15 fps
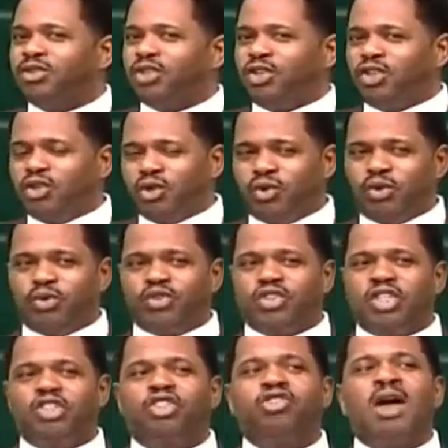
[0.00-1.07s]
to
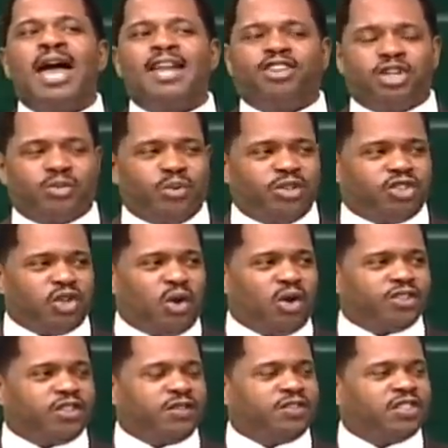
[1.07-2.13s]
use the tragic
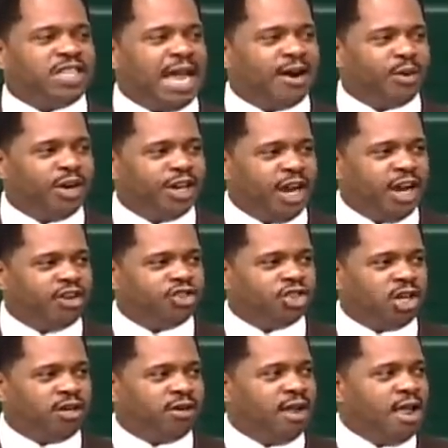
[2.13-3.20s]
results of
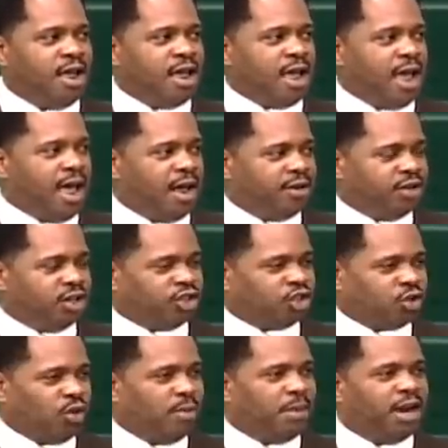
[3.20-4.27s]
segregation and
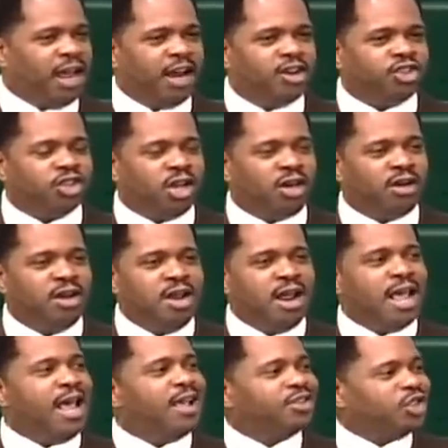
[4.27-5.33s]
discrimination
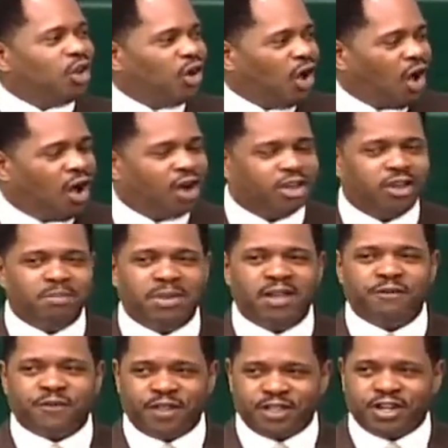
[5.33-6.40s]
as an
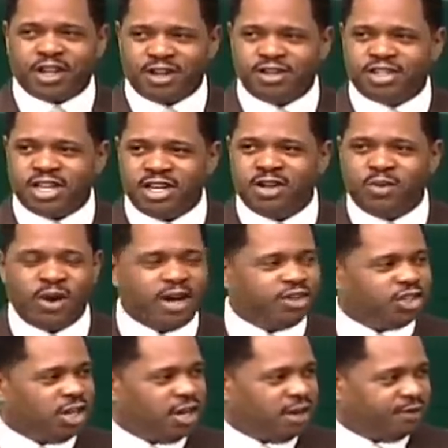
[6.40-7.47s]
argument for the
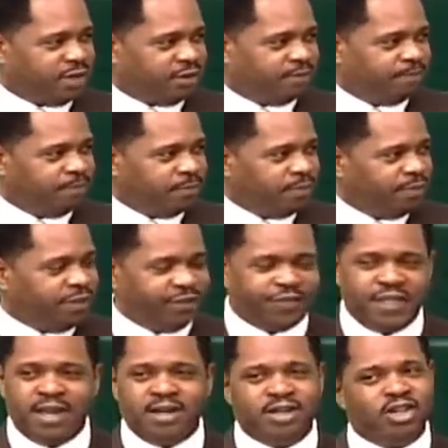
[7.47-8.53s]
continuation of it. The
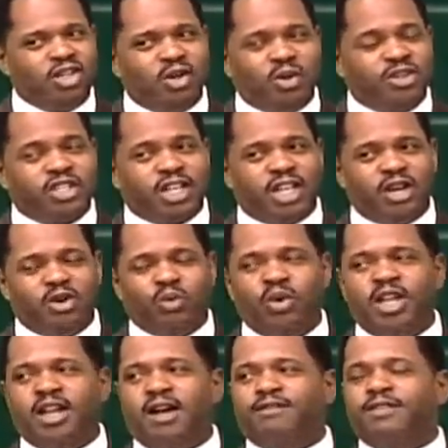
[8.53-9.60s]
thing to do is to get rid